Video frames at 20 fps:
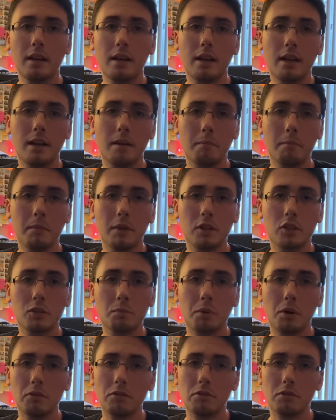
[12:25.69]
and
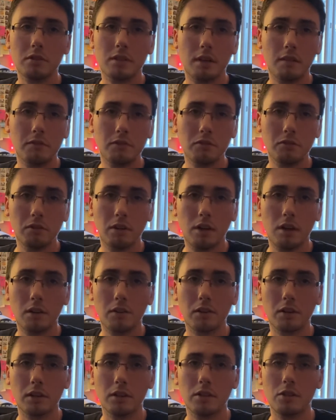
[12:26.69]
expose yourself to
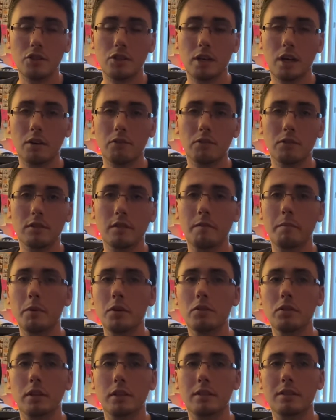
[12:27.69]
other genres of
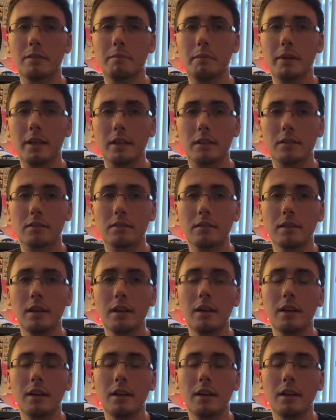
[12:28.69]
music to mix.